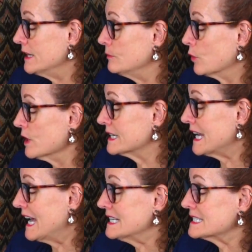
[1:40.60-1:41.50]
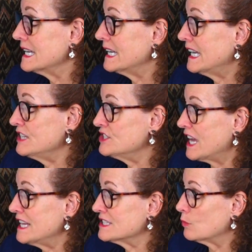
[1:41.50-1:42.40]
work days, he
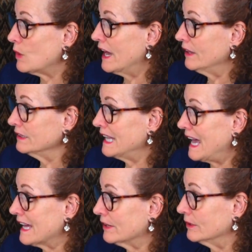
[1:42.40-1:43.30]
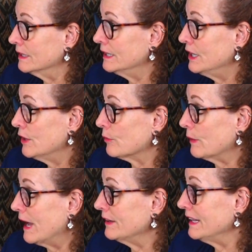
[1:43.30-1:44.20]
chased wild cattle,
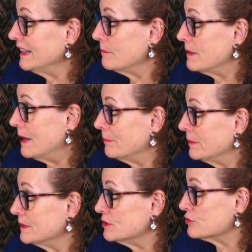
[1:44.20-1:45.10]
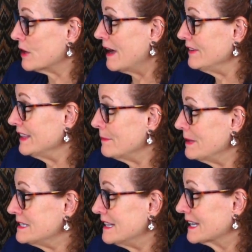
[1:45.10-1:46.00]
rounding them up, driving them
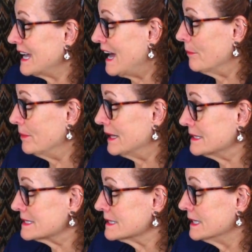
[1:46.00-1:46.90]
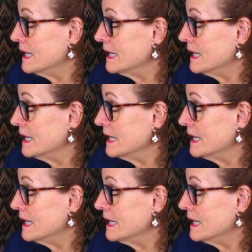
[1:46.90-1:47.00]
into the cow pens.